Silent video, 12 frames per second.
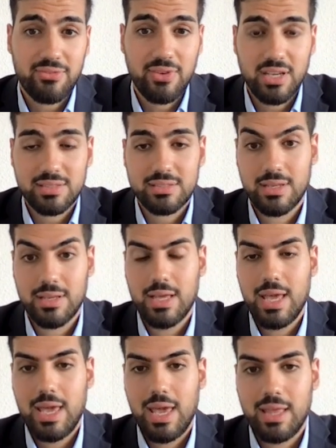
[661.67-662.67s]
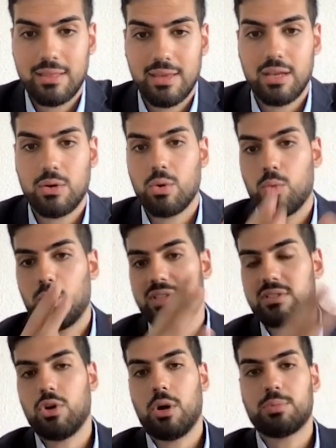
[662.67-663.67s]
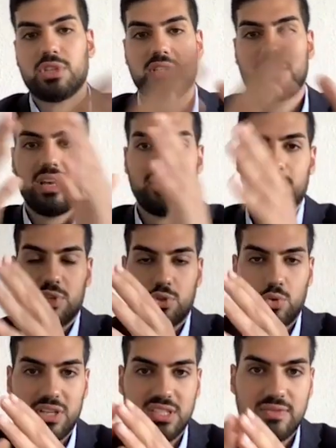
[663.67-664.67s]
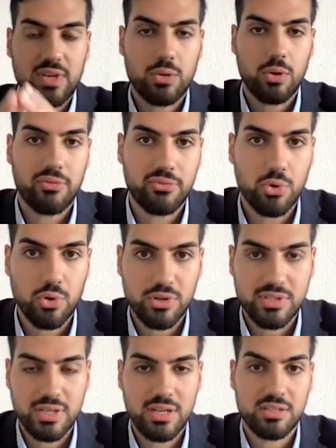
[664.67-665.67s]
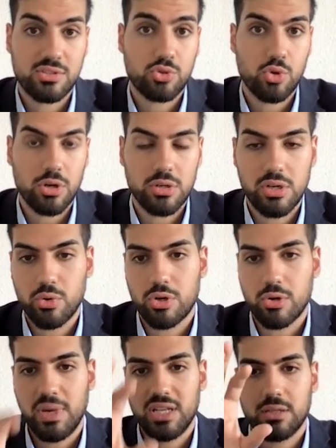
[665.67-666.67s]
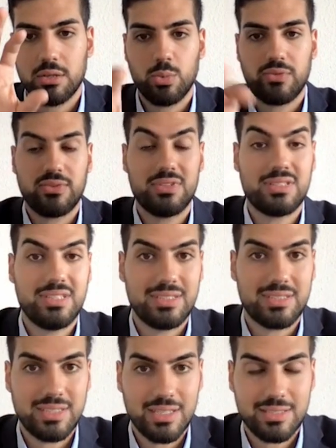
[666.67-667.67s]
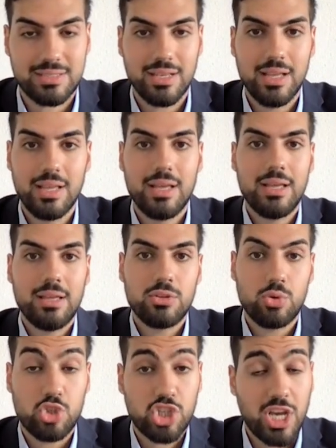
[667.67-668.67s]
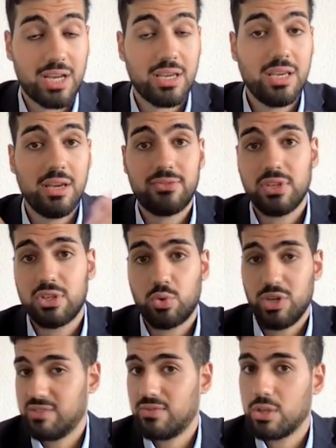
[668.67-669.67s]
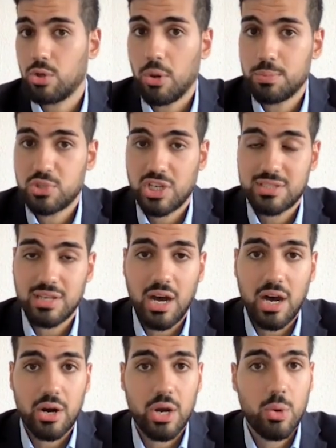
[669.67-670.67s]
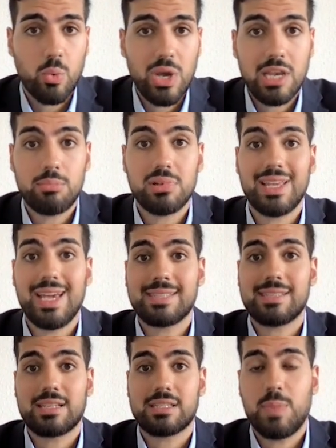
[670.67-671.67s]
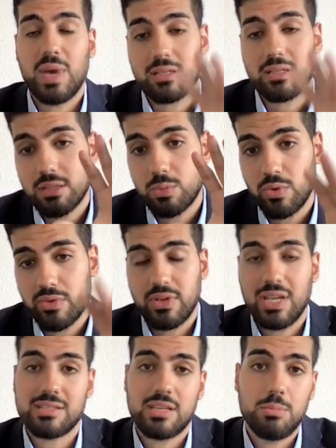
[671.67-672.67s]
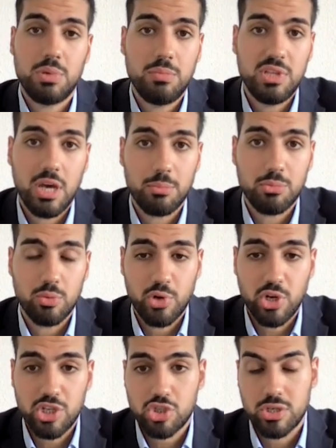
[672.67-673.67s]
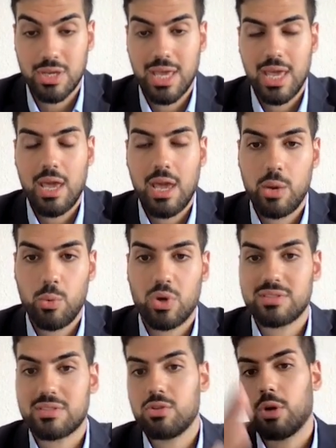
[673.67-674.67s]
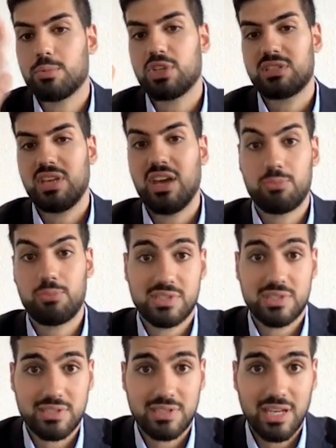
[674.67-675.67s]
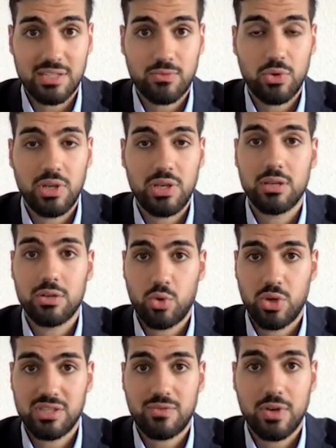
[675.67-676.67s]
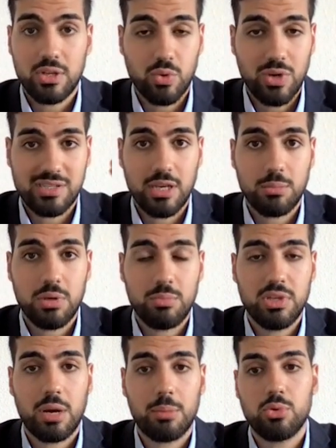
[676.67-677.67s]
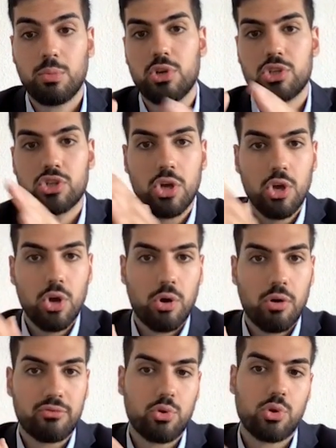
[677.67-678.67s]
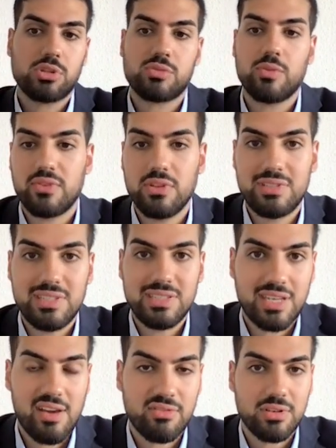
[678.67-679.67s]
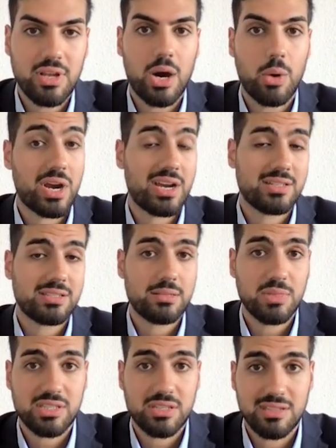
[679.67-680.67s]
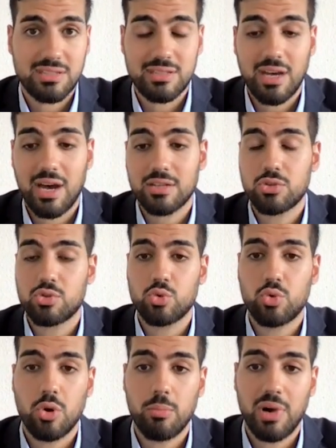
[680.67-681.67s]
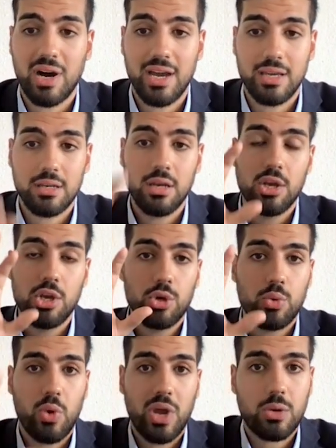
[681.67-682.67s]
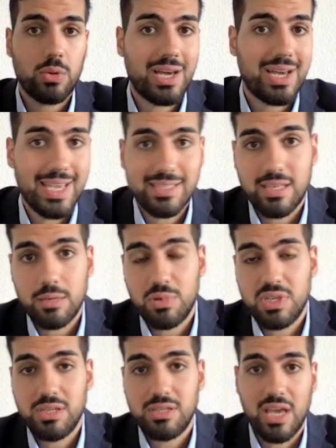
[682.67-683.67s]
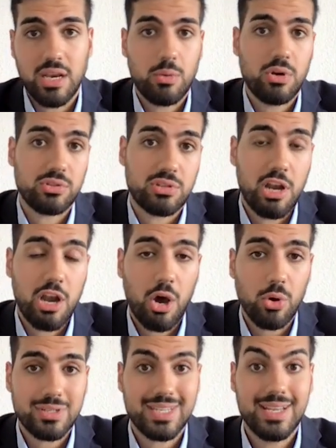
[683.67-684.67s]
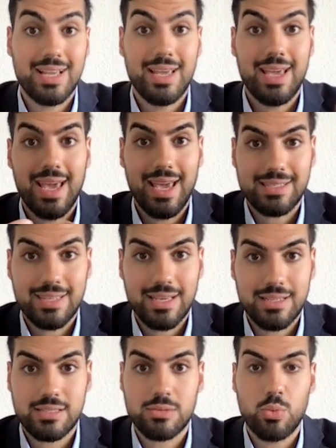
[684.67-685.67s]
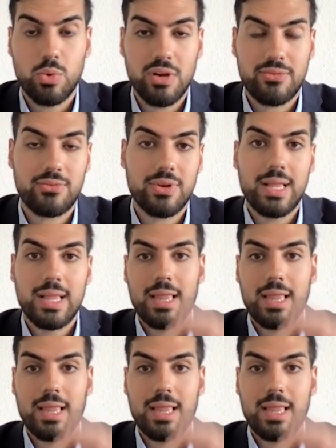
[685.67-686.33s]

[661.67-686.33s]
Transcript: phase. And then once the objects have been transferred, of course, it is strongly recommended within T6 to check if the transferred objects are available as expected within SAP BW Bridge. And once the objects have been successfully transferred to SAP BW Bridge, of course, within T7, our customers can start to combine regular SAP Data Warehouse Cloud assets with